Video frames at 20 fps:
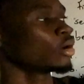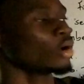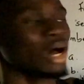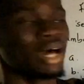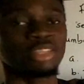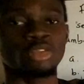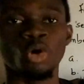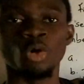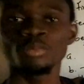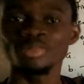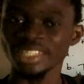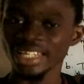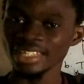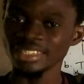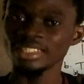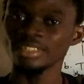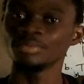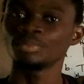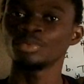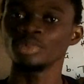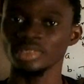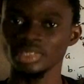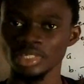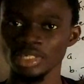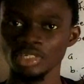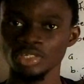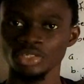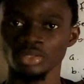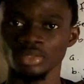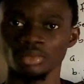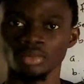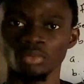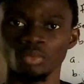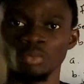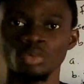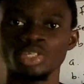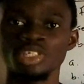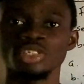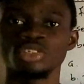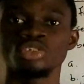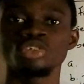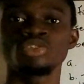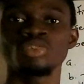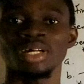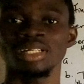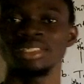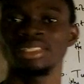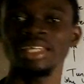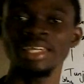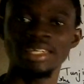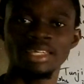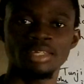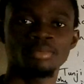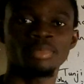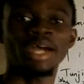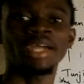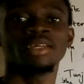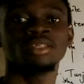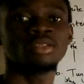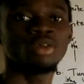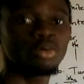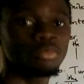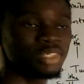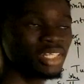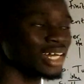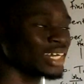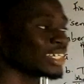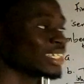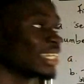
objective position, which is usually taken by a nominal